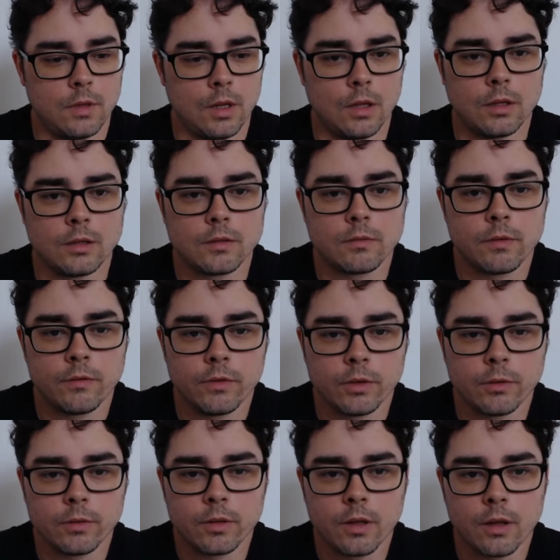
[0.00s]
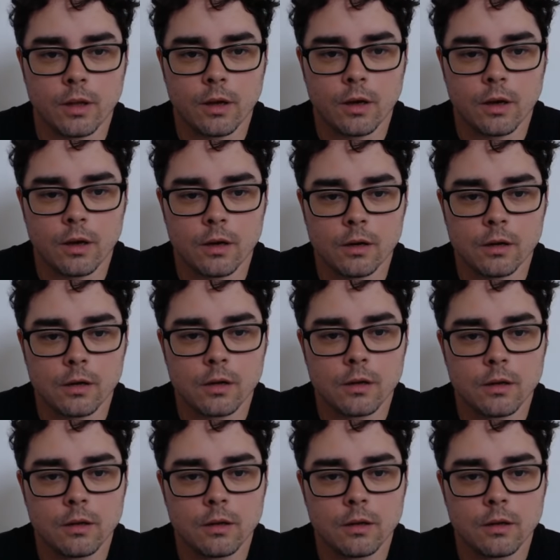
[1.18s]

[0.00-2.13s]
And let's review what they are,